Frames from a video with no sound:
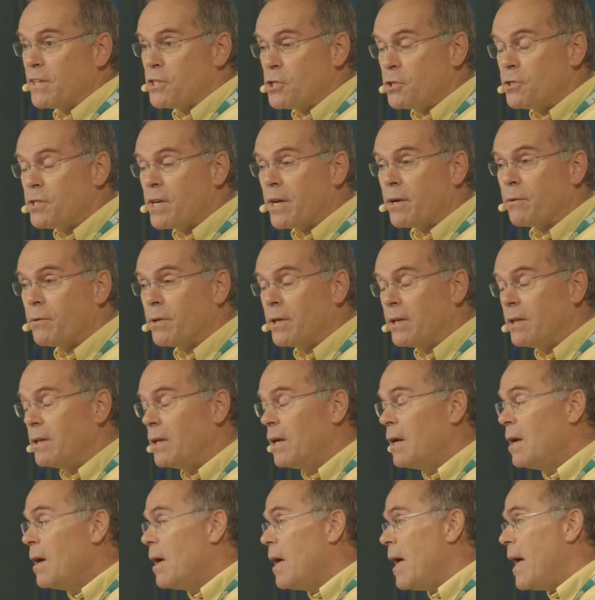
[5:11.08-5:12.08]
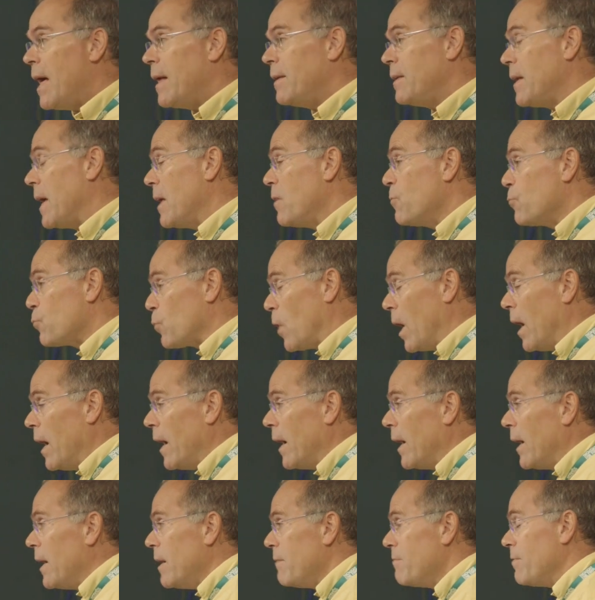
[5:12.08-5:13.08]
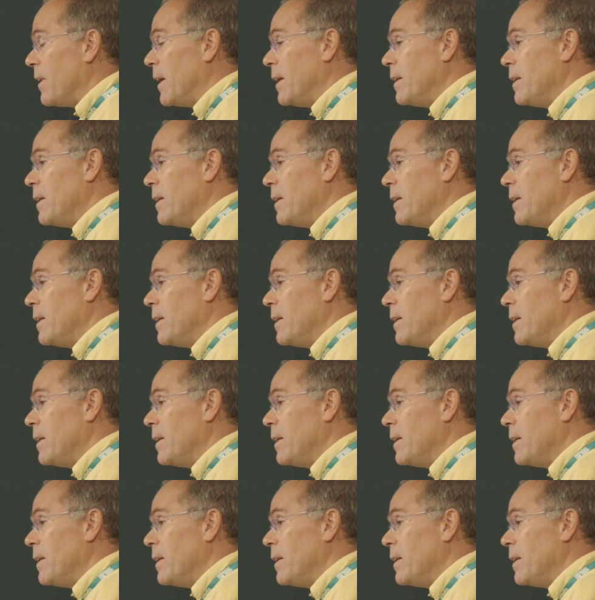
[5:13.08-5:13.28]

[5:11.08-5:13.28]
vegetarian. And they thrive